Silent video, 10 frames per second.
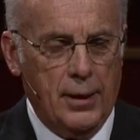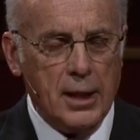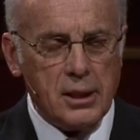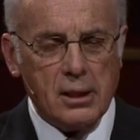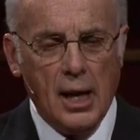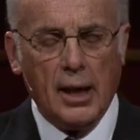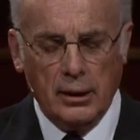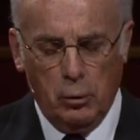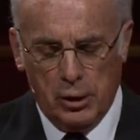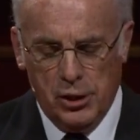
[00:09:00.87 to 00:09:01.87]
That's
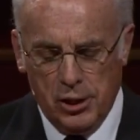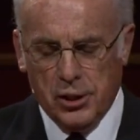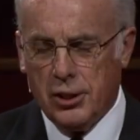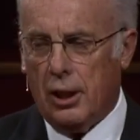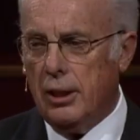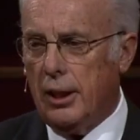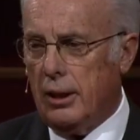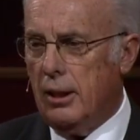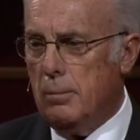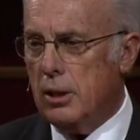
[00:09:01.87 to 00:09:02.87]
exactly what Jesus said to
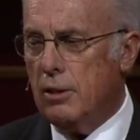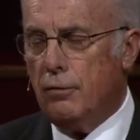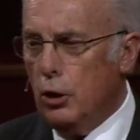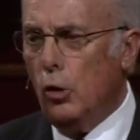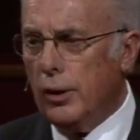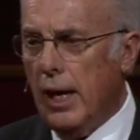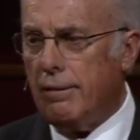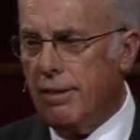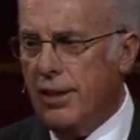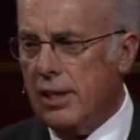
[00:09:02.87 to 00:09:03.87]
Nicodemus. If you don't
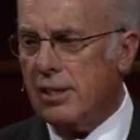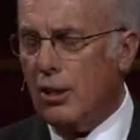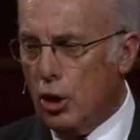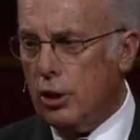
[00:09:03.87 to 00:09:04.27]
get this